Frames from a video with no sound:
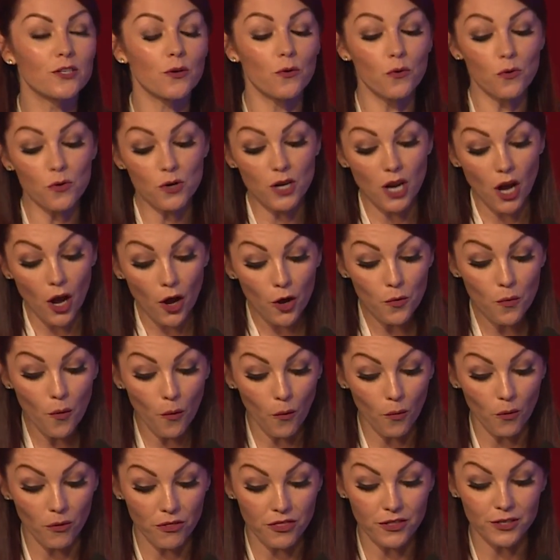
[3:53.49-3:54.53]
or
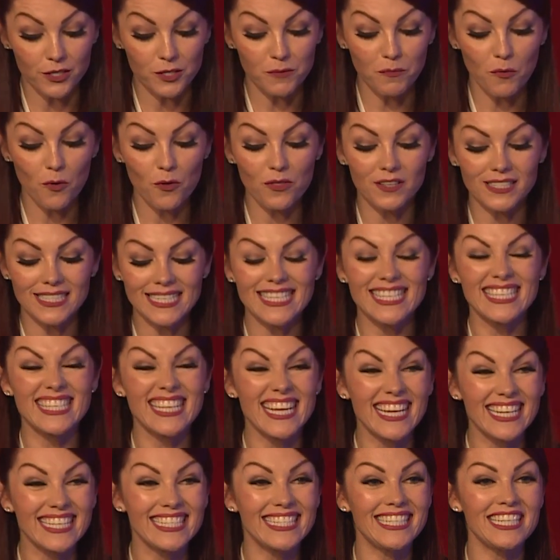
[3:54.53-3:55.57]
co-authored more than
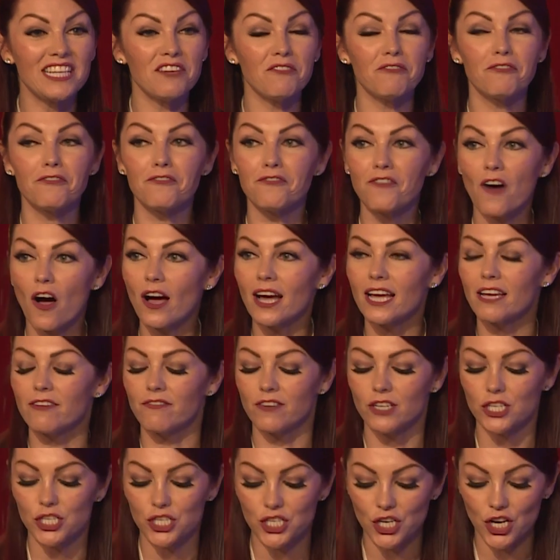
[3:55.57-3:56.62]

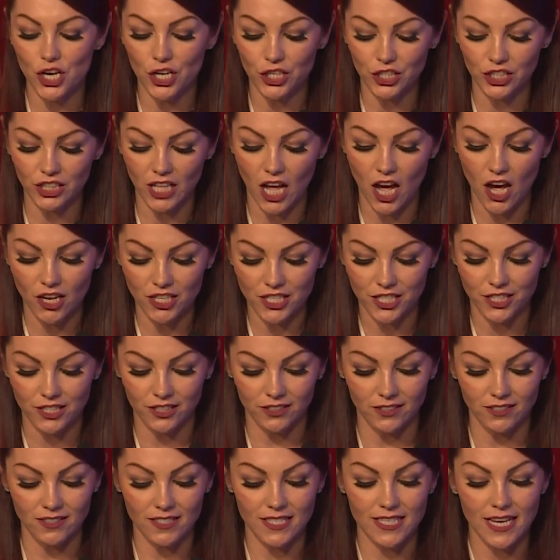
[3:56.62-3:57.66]
65 journal
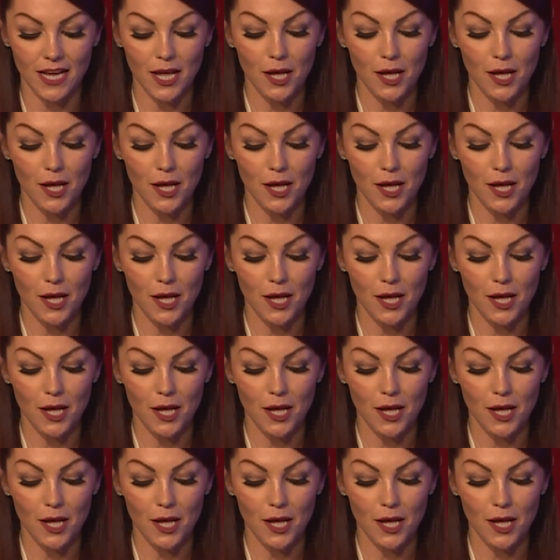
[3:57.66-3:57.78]
articles,